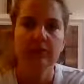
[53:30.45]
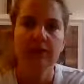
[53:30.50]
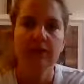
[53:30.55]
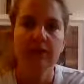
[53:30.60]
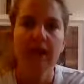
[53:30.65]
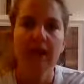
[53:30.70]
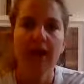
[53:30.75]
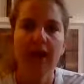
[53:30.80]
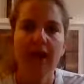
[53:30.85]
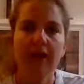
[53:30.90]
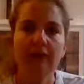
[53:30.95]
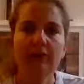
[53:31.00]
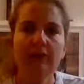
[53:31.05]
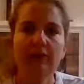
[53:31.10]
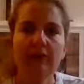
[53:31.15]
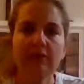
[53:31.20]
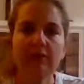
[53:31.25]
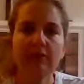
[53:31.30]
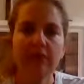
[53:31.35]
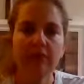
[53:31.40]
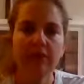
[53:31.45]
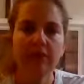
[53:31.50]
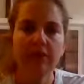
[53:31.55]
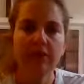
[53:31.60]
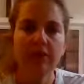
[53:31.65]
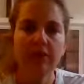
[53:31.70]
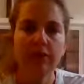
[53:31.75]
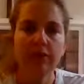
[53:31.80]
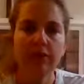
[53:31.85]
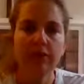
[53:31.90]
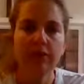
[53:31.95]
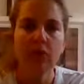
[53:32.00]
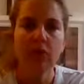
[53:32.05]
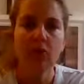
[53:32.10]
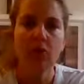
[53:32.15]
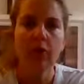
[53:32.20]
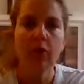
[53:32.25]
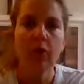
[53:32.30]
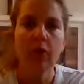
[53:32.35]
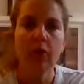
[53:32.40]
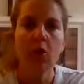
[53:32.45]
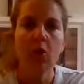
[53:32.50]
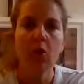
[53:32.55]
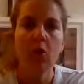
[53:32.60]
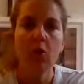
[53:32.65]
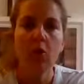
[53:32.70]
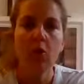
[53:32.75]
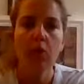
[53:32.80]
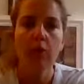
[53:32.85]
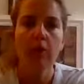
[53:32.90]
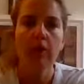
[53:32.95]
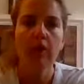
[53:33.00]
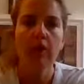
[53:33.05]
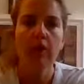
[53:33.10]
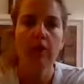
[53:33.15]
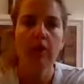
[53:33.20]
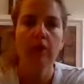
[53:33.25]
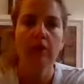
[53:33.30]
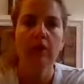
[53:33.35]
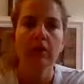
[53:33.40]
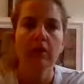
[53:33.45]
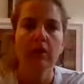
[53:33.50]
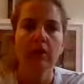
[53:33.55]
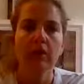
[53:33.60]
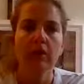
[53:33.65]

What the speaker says: So either figure 4, or